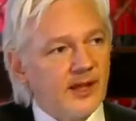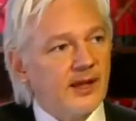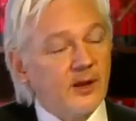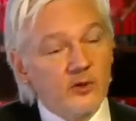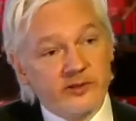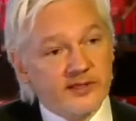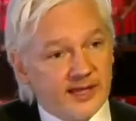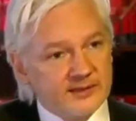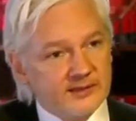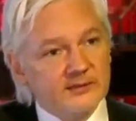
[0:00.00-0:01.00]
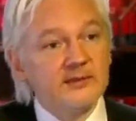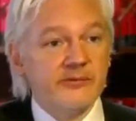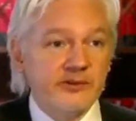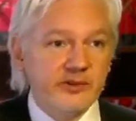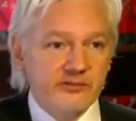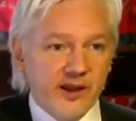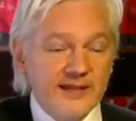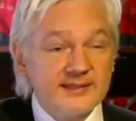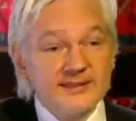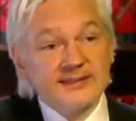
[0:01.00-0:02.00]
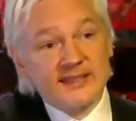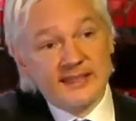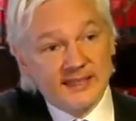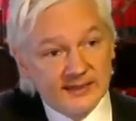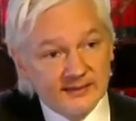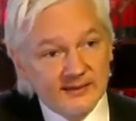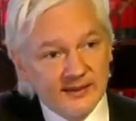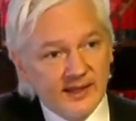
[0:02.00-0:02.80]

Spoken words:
over a dozen different devices keyed in